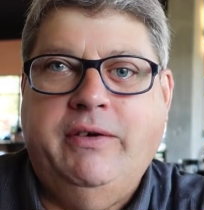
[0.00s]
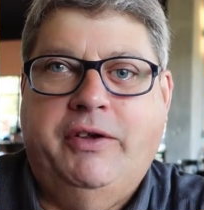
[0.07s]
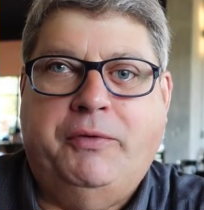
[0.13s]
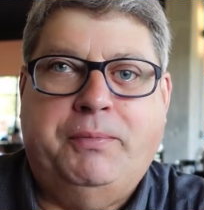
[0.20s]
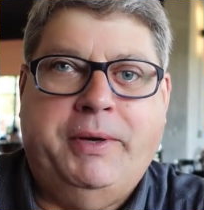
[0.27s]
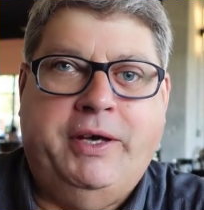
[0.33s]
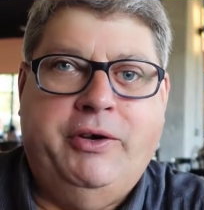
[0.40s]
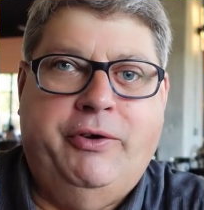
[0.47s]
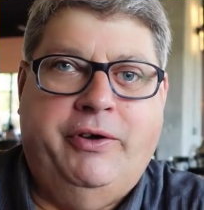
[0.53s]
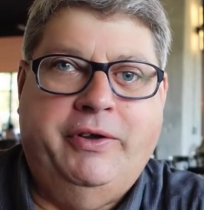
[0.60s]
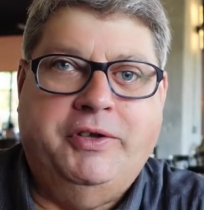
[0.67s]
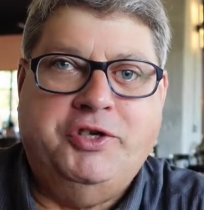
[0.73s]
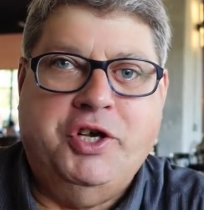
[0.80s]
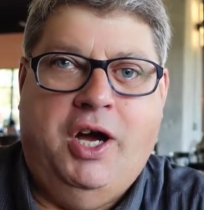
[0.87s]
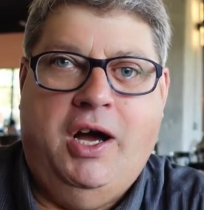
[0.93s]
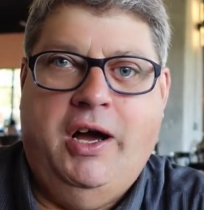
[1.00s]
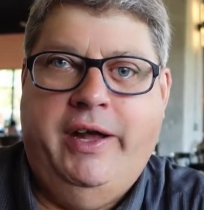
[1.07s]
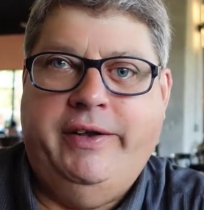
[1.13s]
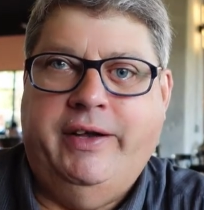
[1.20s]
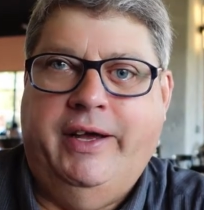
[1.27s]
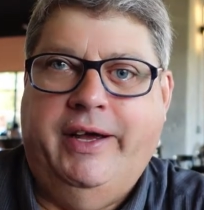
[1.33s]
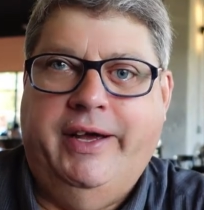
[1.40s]
is Peter and
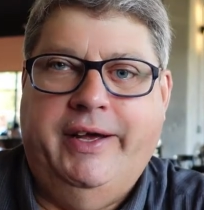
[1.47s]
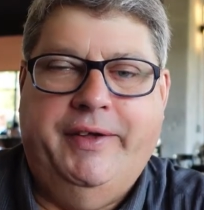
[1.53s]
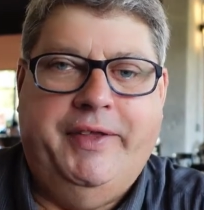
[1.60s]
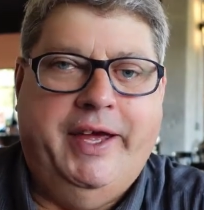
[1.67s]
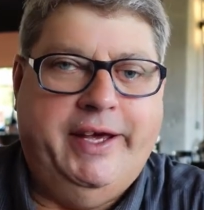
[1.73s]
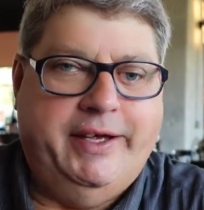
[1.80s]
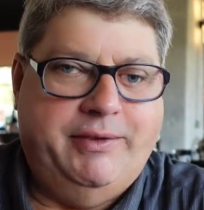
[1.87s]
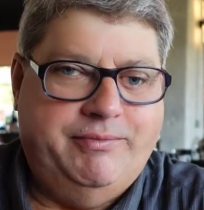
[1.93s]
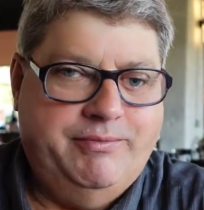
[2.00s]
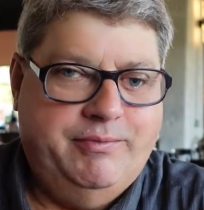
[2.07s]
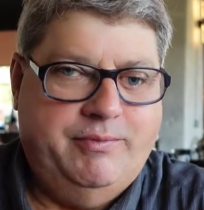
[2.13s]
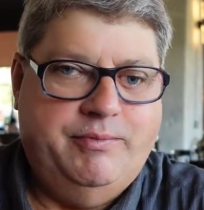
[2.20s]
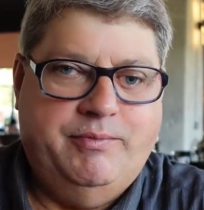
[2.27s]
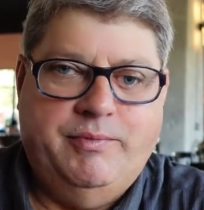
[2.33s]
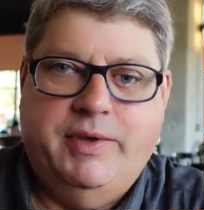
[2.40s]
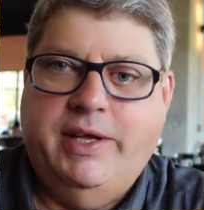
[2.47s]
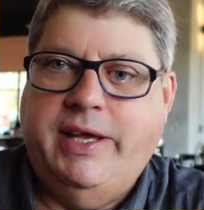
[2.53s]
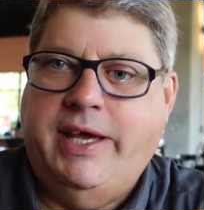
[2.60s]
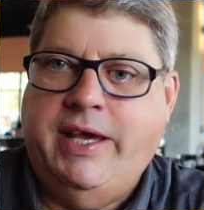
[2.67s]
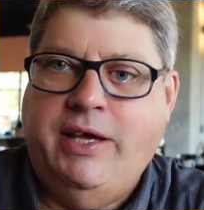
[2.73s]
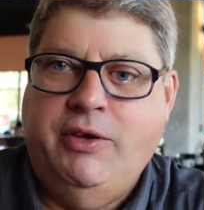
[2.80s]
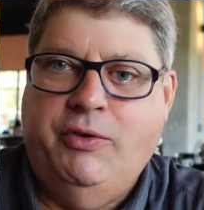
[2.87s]
John, they
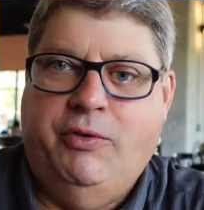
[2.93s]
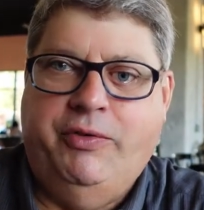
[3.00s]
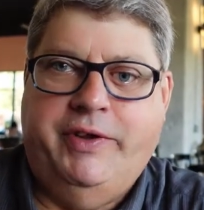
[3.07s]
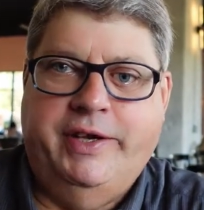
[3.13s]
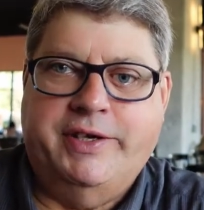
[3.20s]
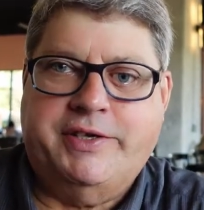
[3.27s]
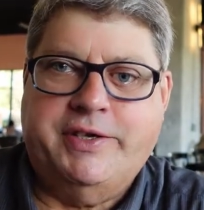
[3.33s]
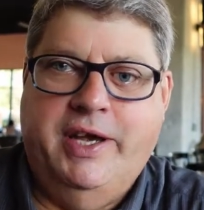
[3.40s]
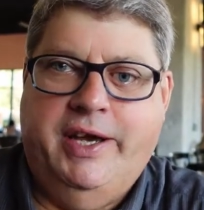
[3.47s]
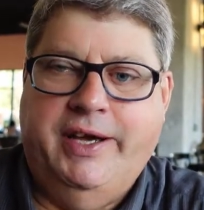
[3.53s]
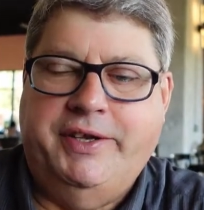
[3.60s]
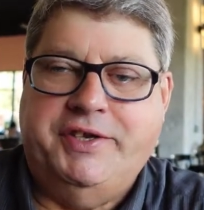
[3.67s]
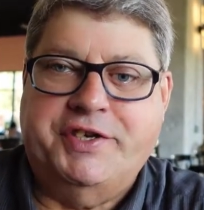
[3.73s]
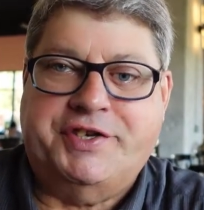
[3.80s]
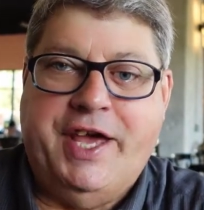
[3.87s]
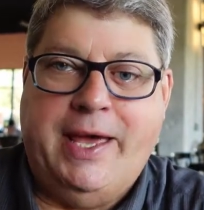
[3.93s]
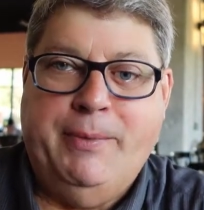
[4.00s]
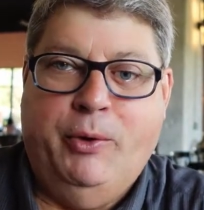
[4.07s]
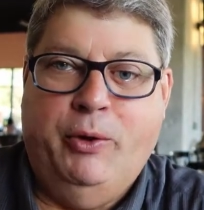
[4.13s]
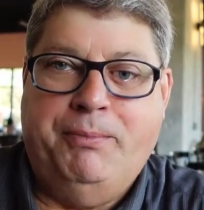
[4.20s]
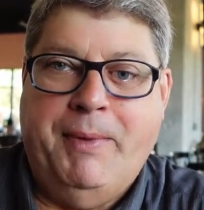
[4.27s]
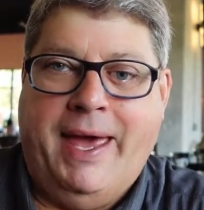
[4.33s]
healed this
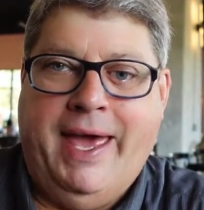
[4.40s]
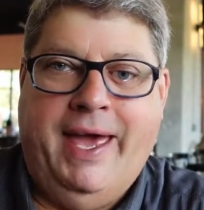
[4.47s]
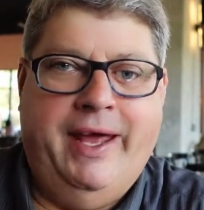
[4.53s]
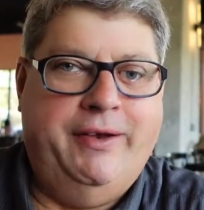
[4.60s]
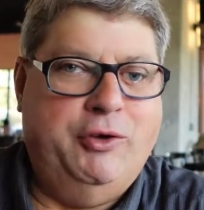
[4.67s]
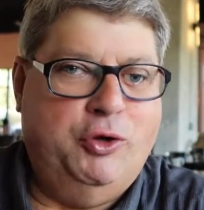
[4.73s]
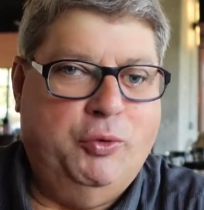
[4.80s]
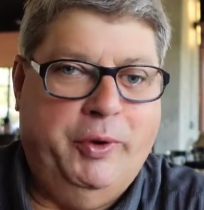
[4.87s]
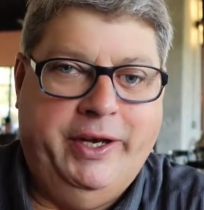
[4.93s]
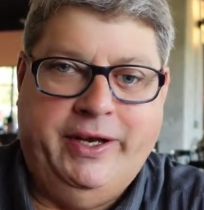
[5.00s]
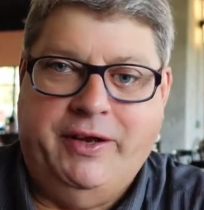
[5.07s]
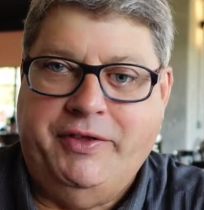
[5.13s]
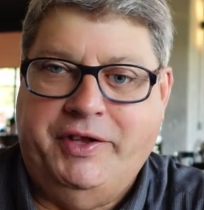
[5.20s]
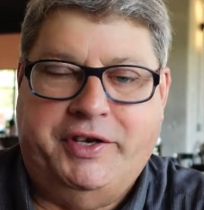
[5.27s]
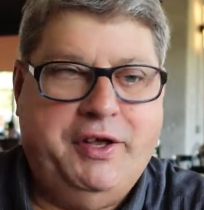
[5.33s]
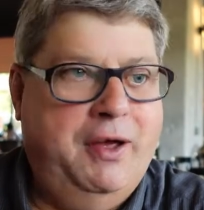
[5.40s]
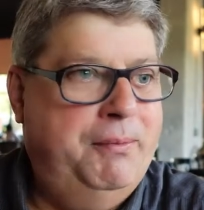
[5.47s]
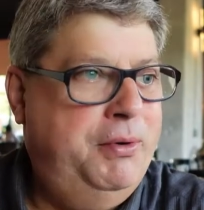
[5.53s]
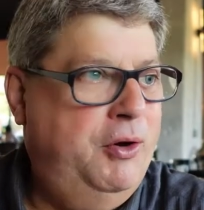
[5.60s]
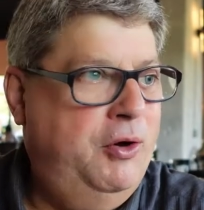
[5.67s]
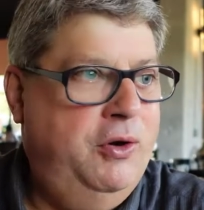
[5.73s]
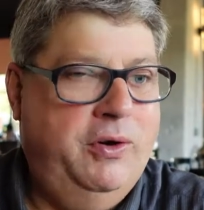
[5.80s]
disabled man who went into the
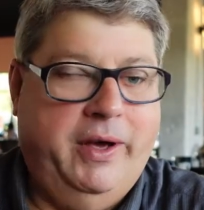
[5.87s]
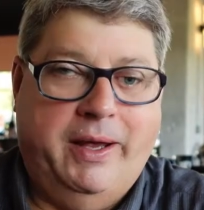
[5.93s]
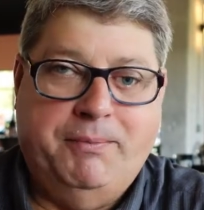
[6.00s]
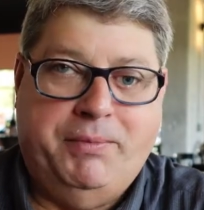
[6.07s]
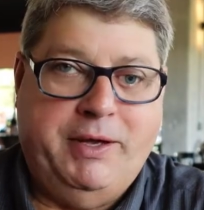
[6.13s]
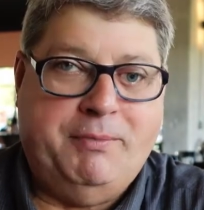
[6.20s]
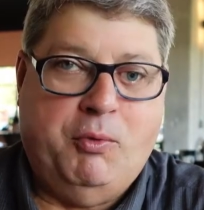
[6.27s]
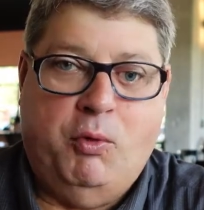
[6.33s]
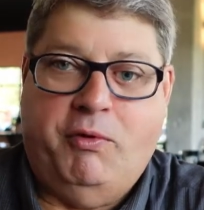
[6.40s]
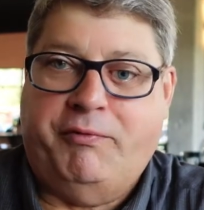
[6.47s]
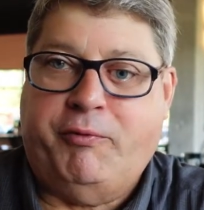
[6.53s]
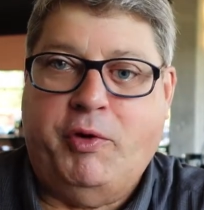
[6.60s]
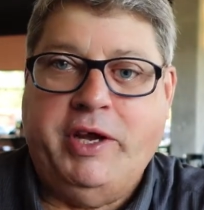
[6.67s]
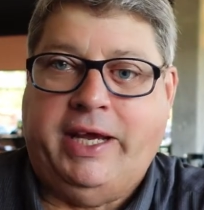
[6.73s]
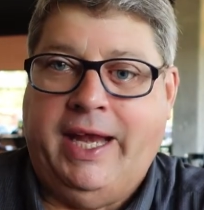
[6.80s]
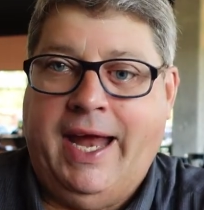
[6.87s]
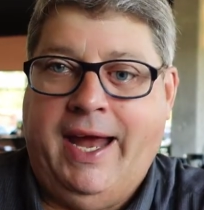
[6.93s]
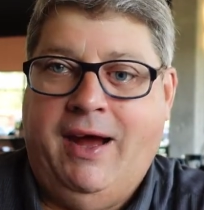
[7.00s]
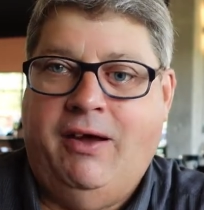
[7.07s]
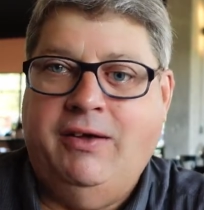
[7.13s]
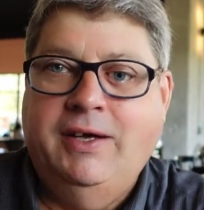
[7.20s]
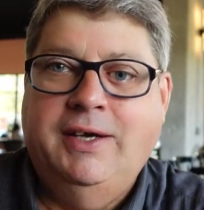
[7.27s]
temple, and people were freaking
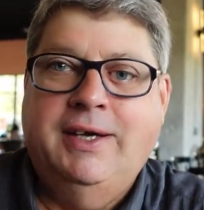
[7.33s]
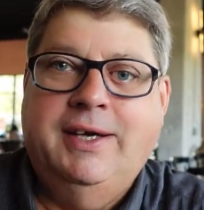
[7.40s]
out.